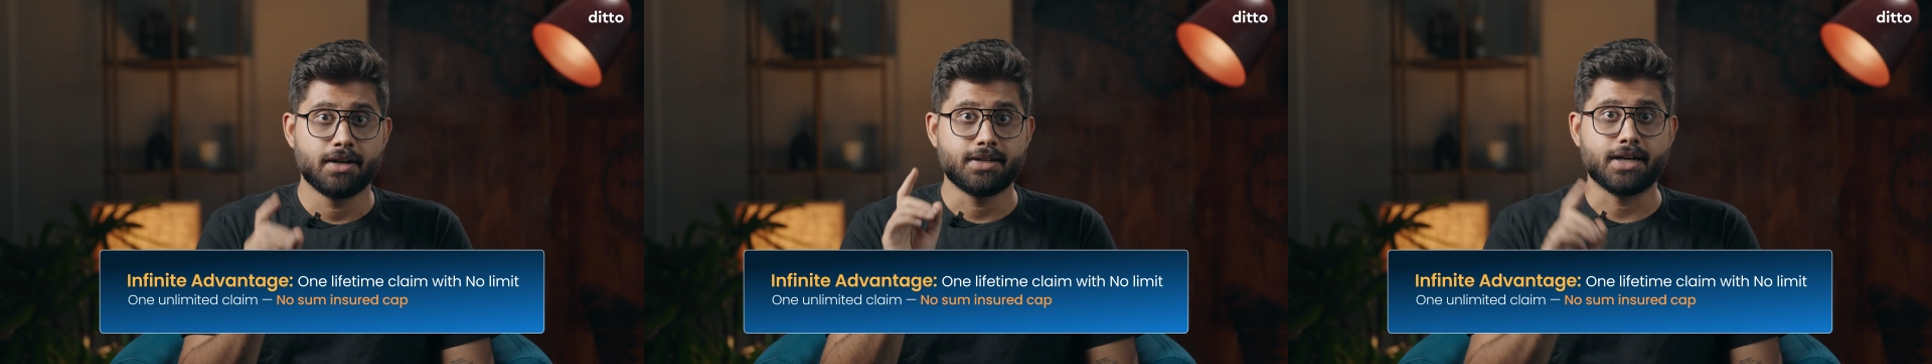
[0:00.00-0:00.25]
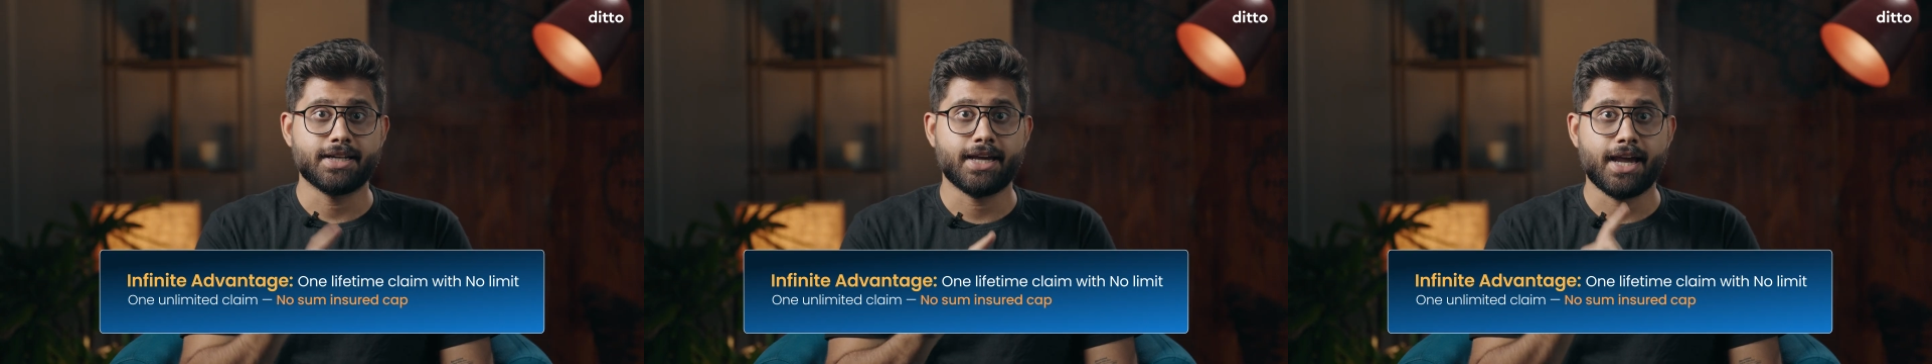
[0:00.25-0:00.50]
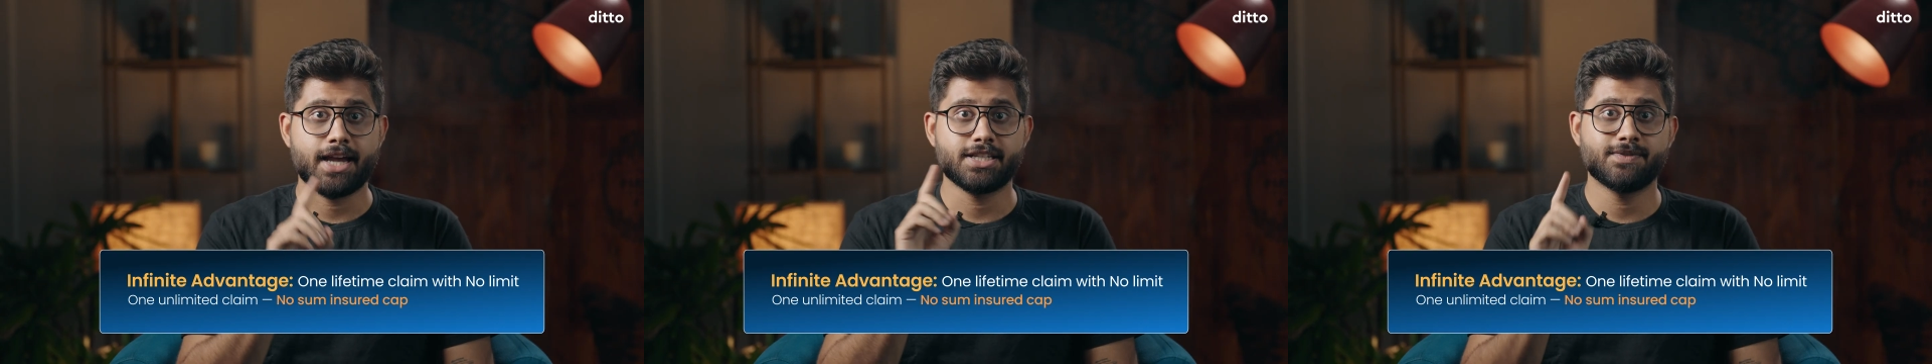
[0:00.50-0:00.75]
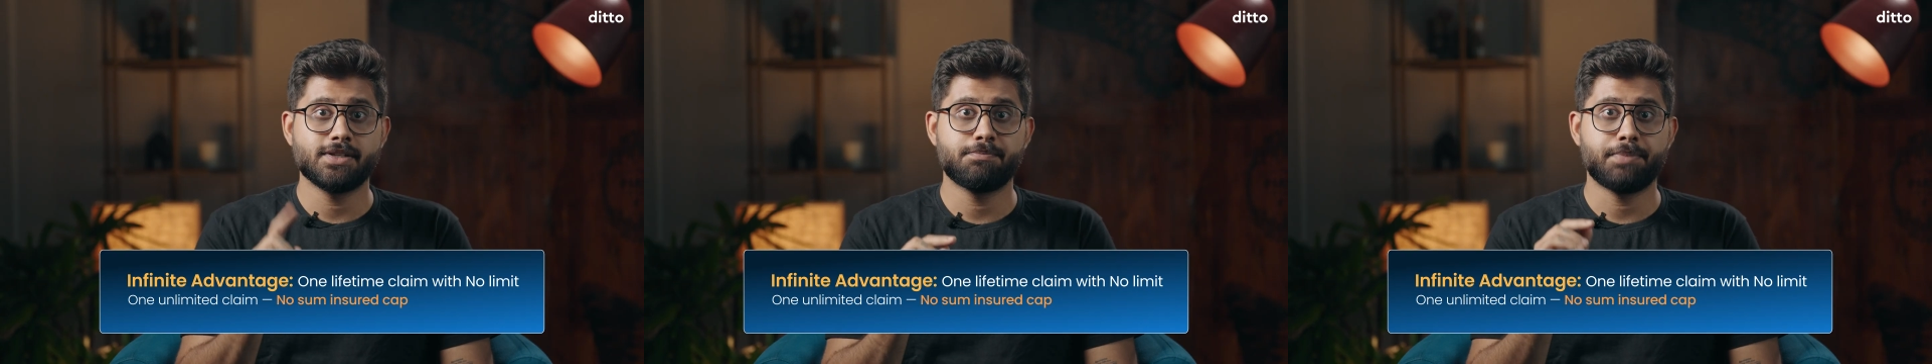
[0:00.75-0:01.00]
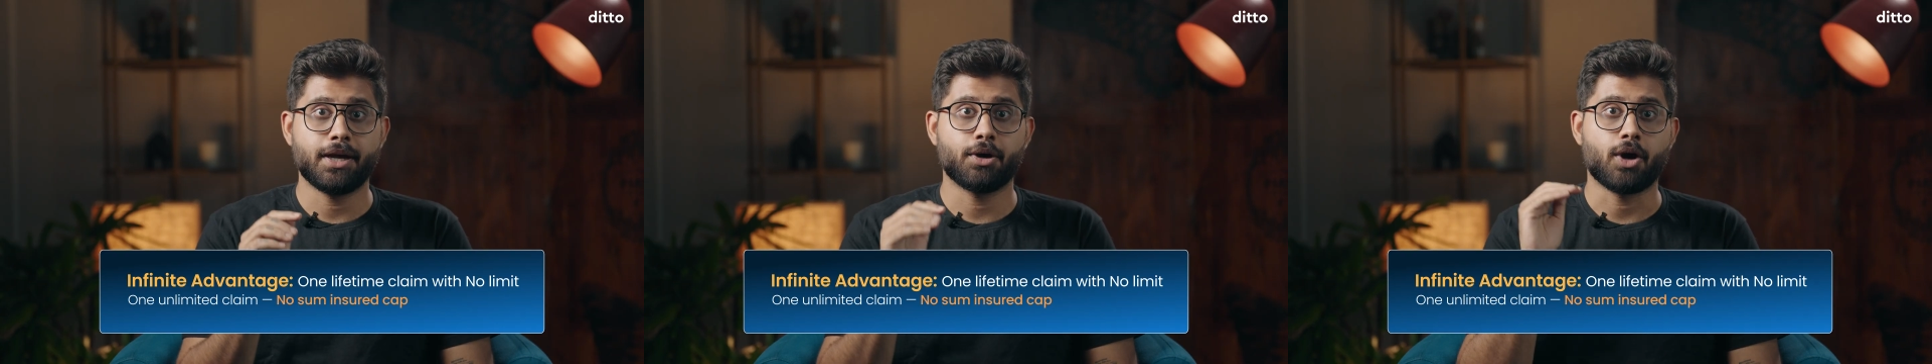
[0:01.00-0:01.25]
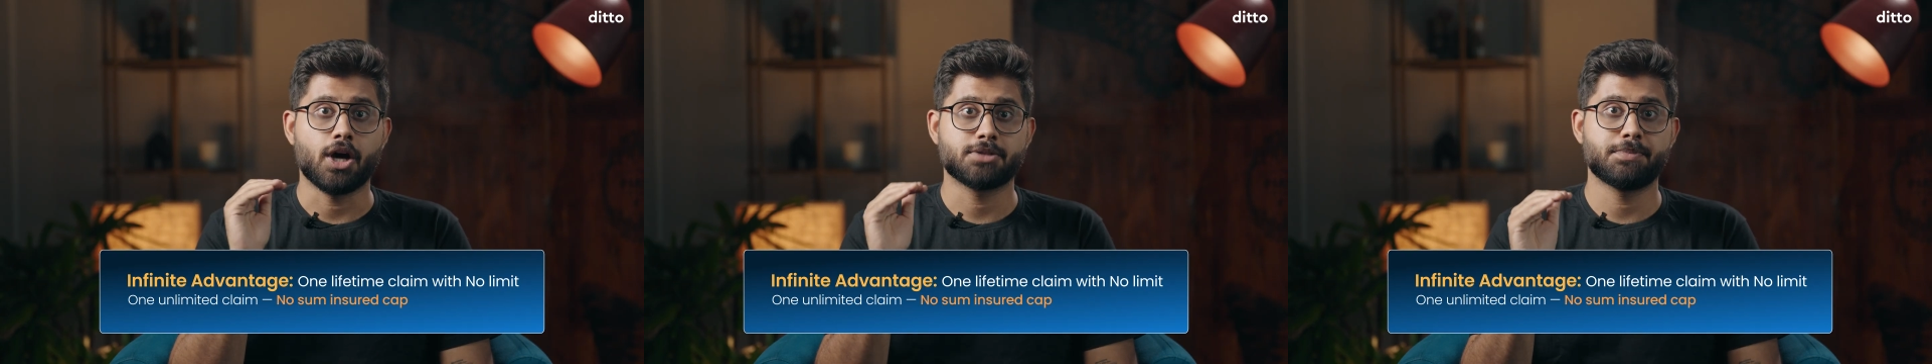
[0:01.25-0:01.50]
Tata AIG will pay your
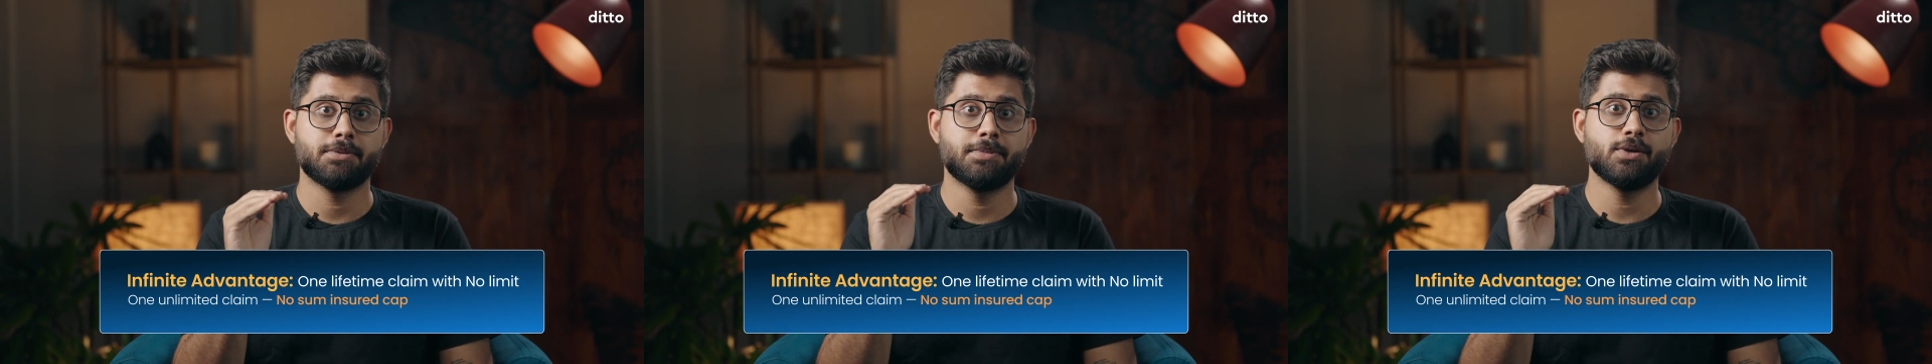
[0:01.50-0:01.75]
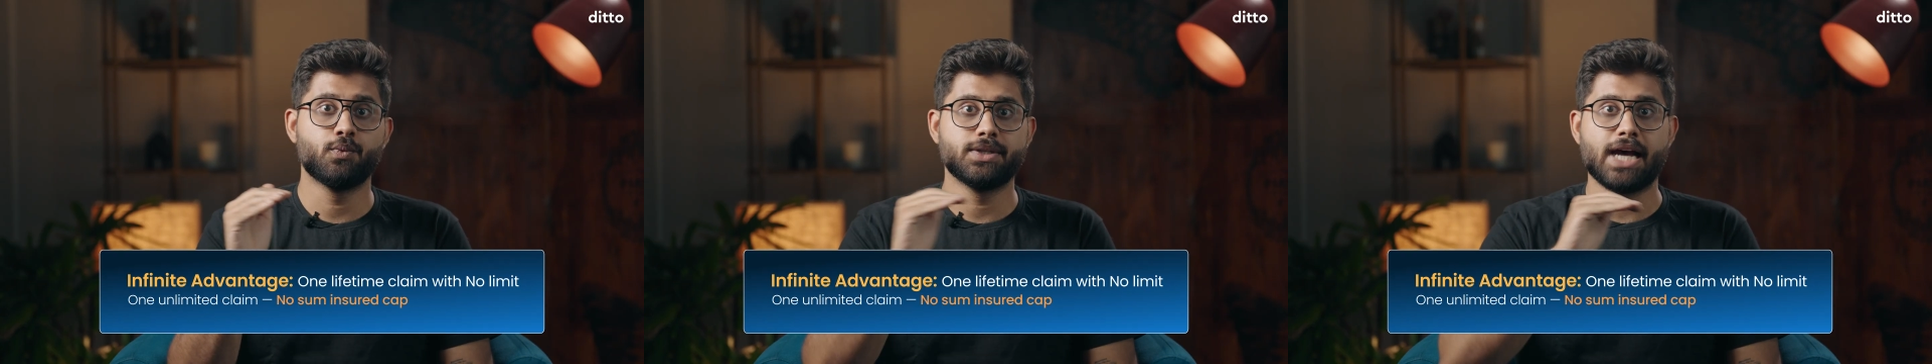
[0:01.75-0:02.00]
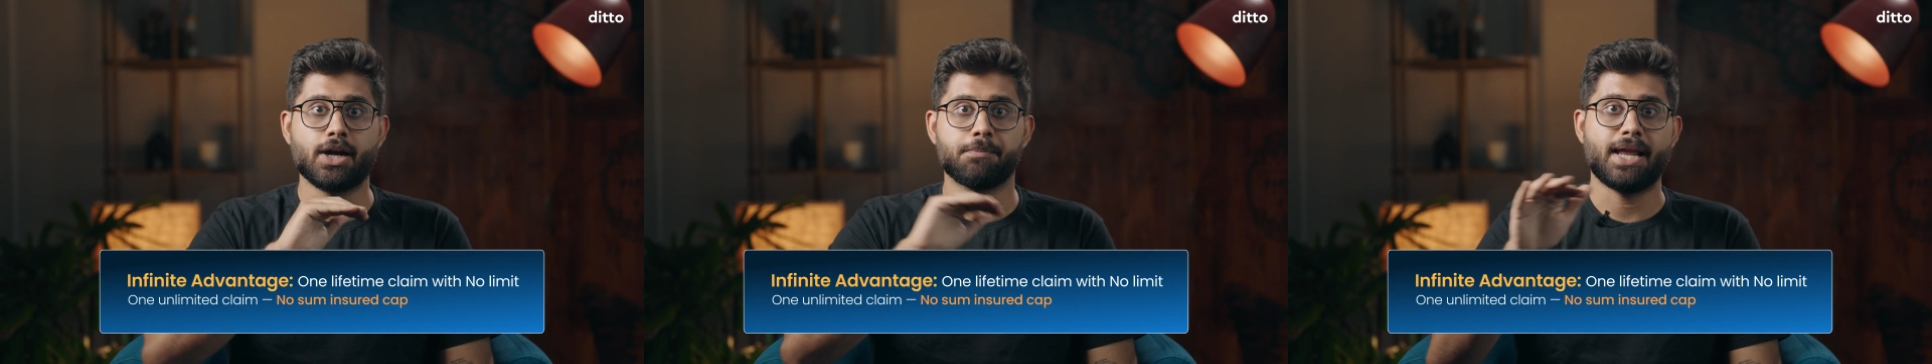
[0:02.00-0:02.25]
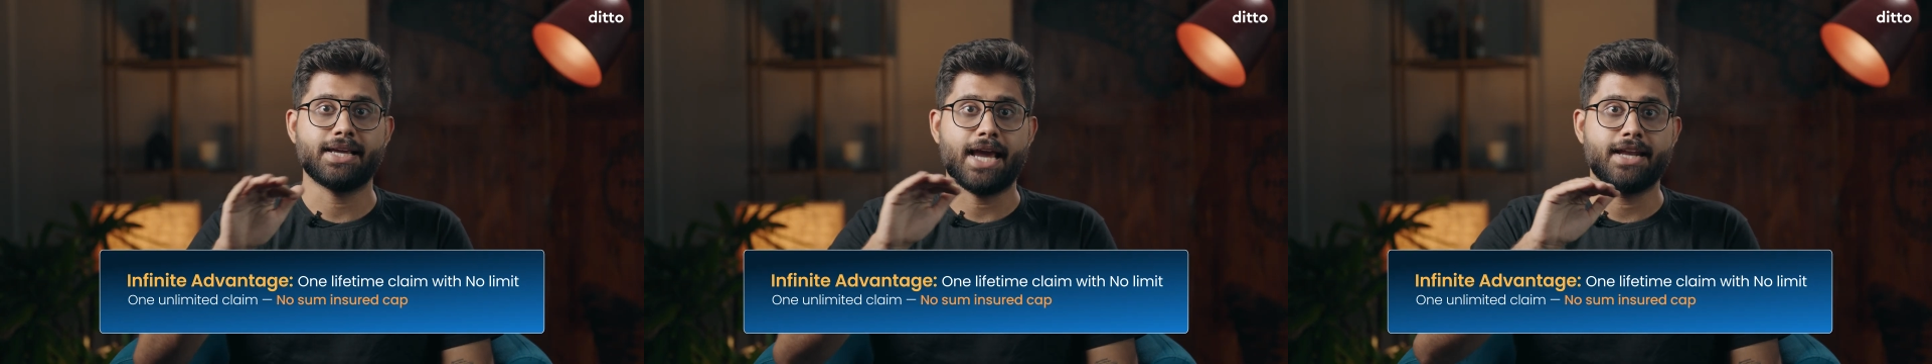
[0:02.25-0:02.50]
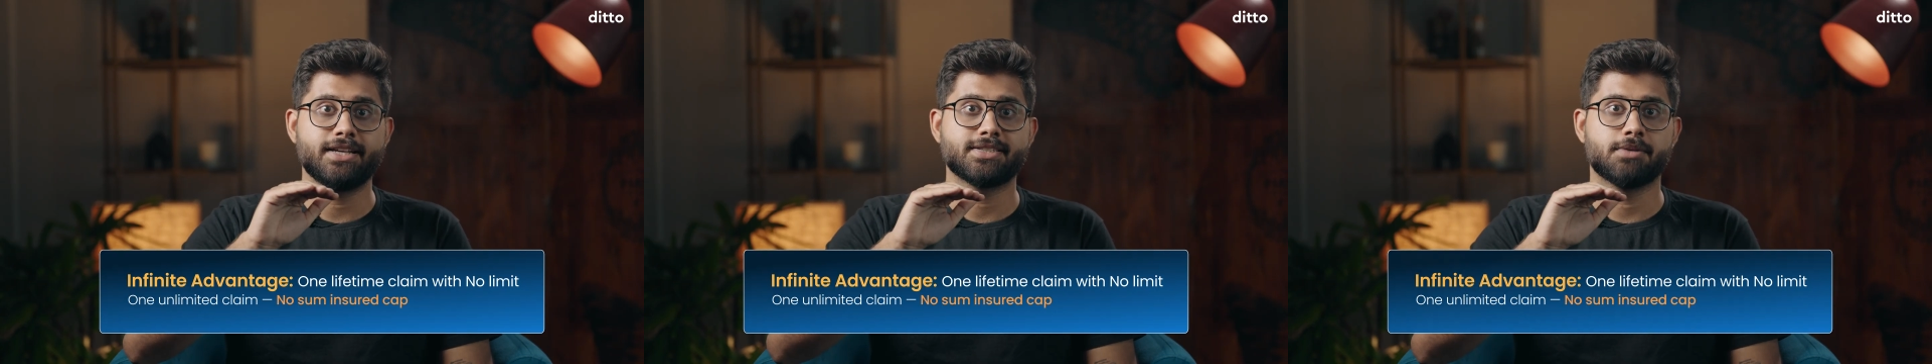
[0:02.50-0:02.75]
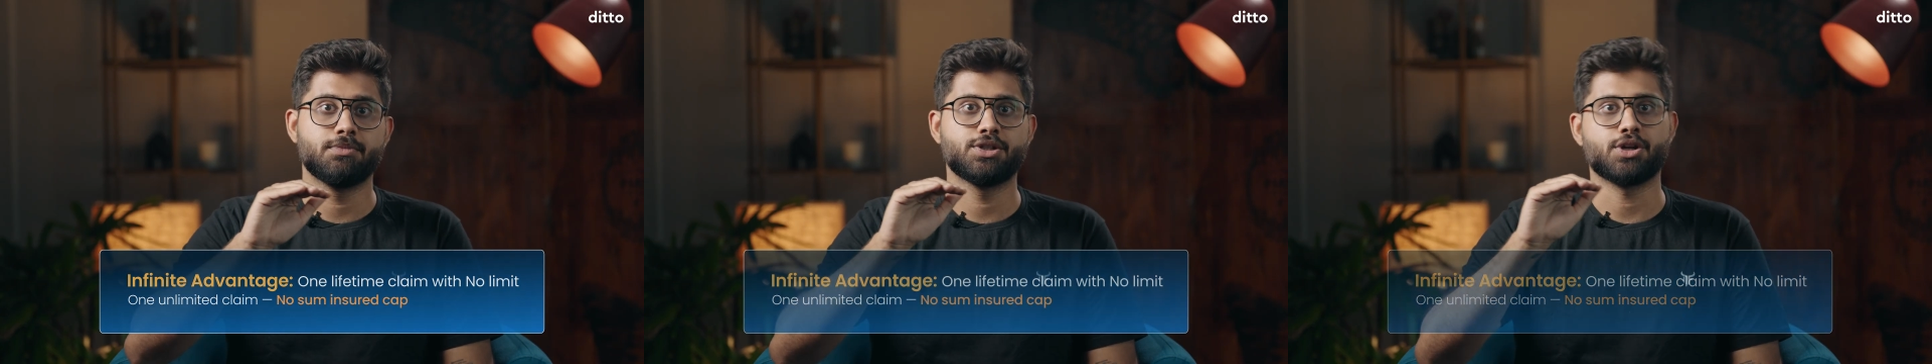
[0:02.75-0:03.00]
hospital bill without applying any
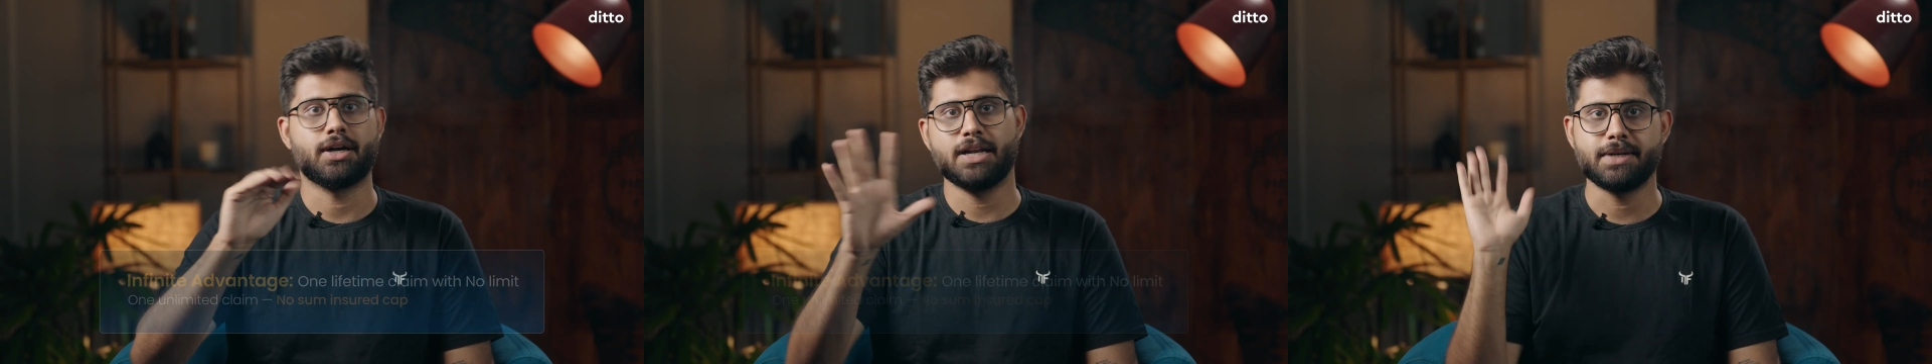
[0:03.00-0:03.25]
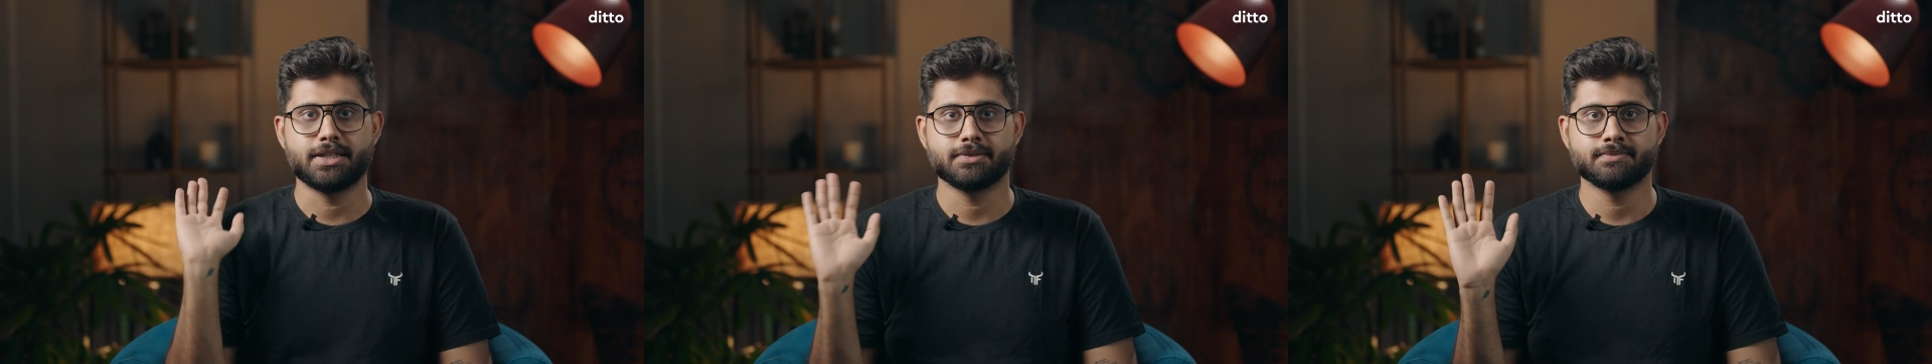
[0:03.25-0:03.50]
sum insured limit.